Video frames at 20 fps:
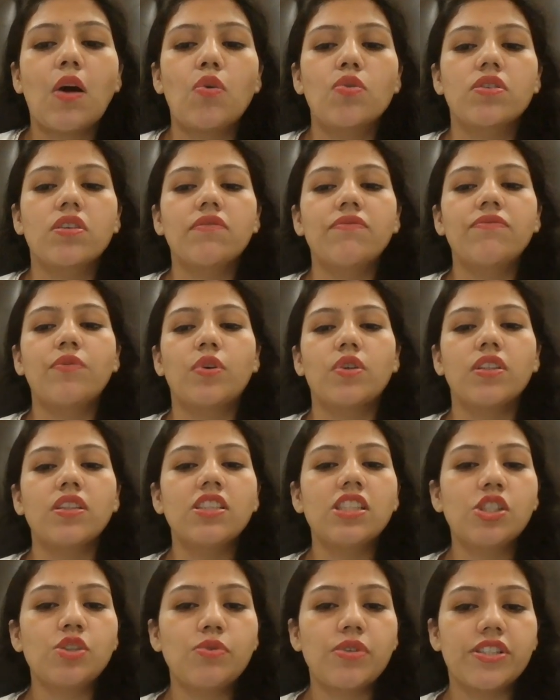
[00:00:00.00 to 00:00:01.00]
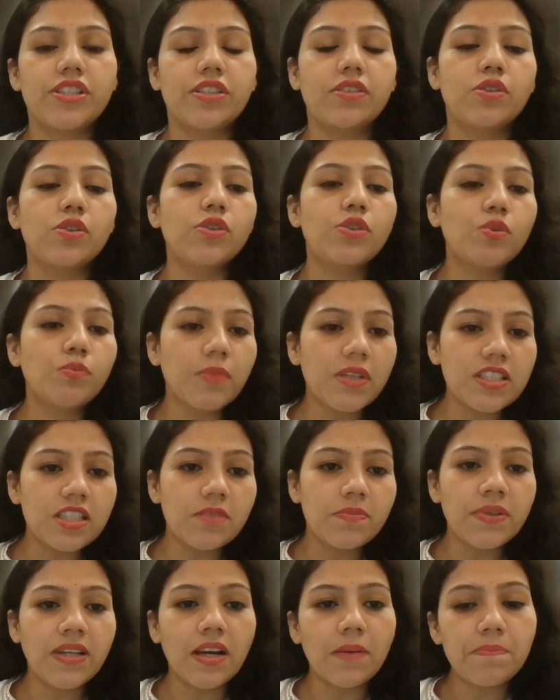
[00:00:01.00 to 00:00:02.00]
outcome for the situation. So you
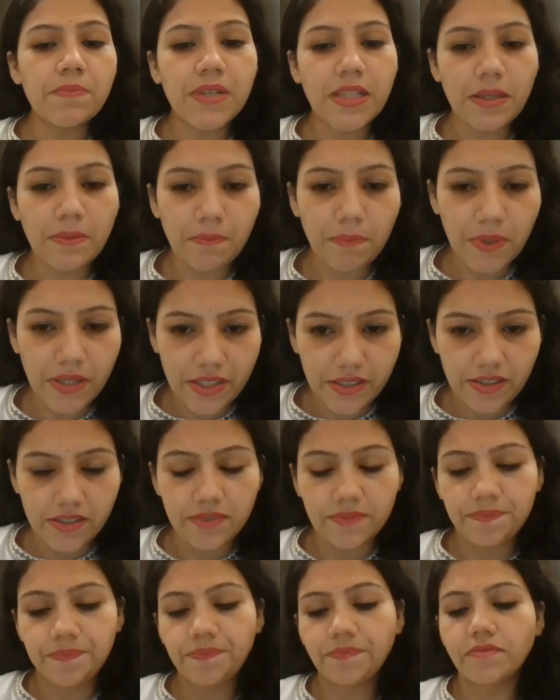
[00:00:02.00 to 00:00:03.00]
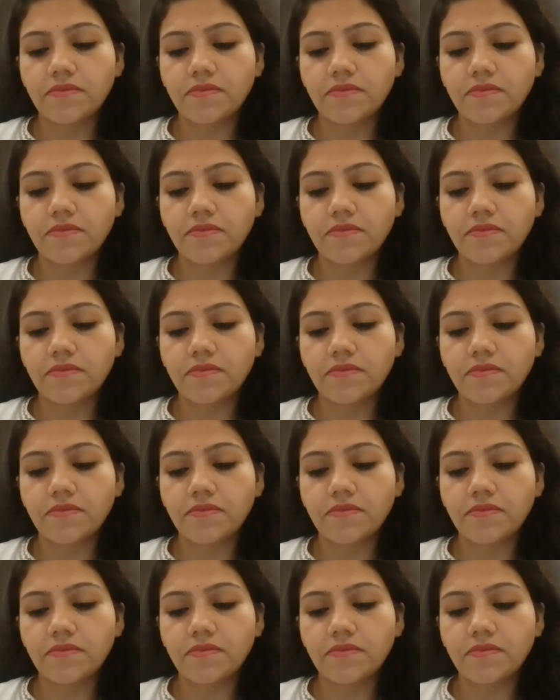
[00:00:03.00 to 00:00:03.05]
must be a team player.